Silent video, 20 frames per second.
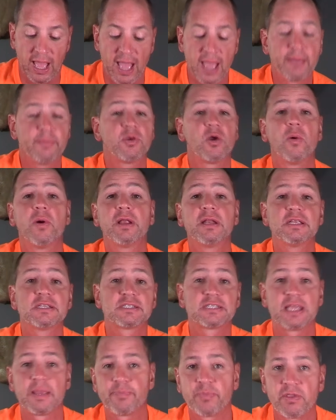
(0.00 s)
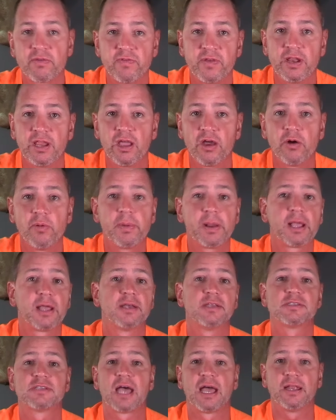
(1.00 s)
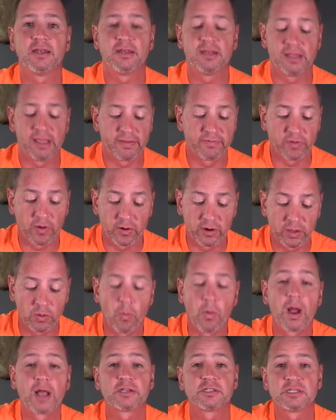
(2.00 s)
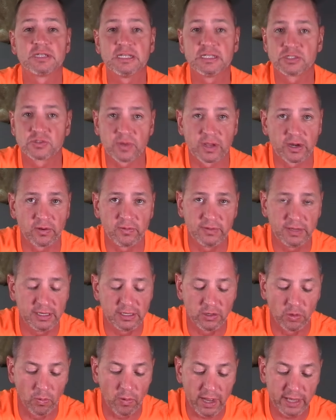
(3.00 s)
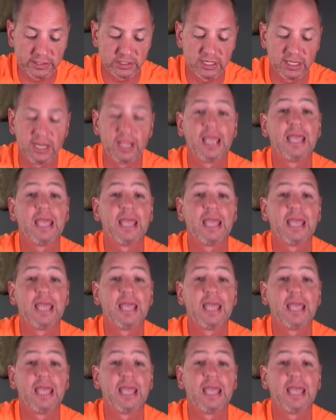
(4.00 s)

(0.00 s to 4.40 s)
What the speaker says: I'm going to skip the video because I've already watched it, so I don't need to watch it.